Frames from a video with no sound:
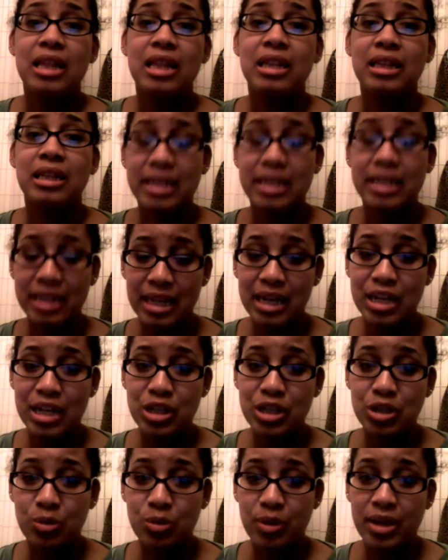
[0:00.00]
Let's get
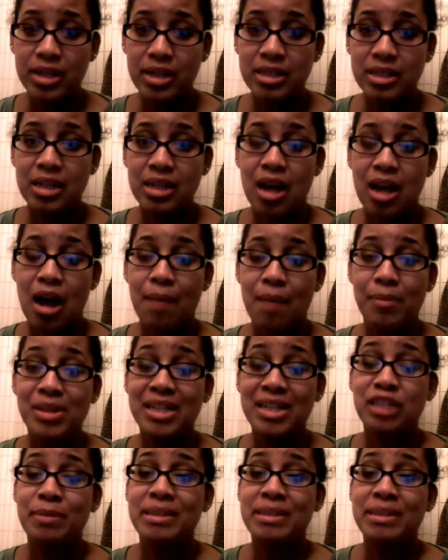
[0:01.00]
into it. Um, this is
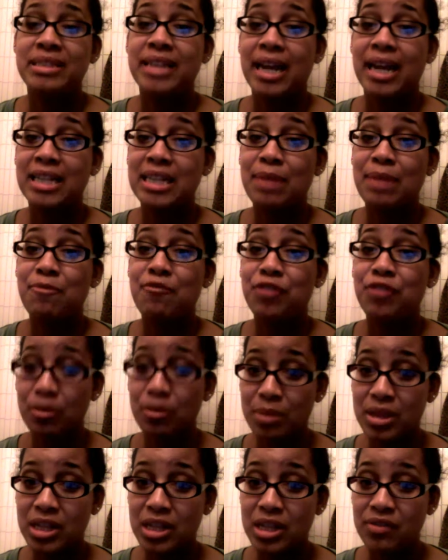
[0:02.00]
actually my second time
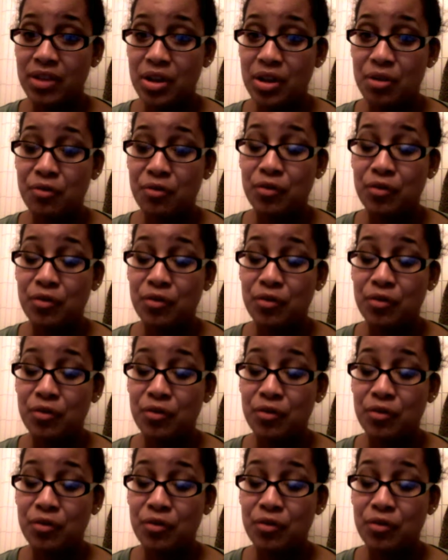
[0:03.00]
filming this video.